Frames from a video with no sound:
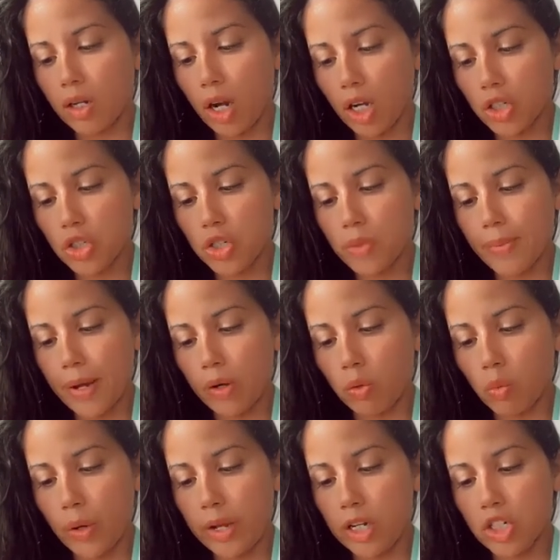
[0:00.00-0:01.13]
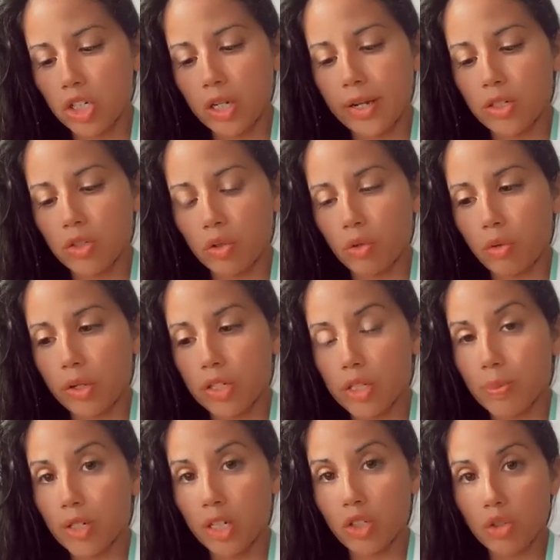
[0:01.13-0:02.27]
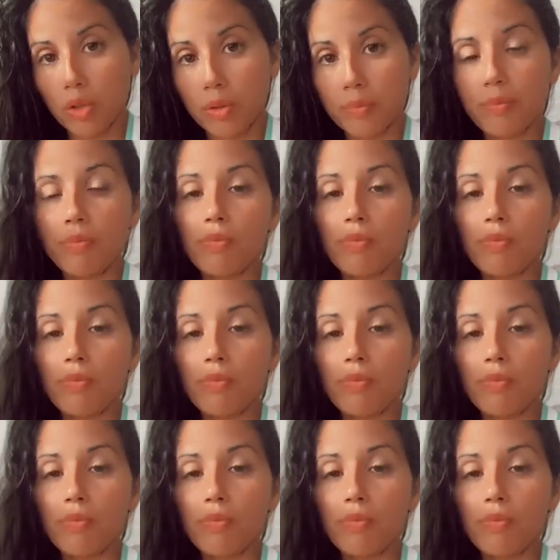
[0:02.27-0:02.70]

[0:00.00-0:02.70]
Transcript: unconscious battle waged against their greatest potential.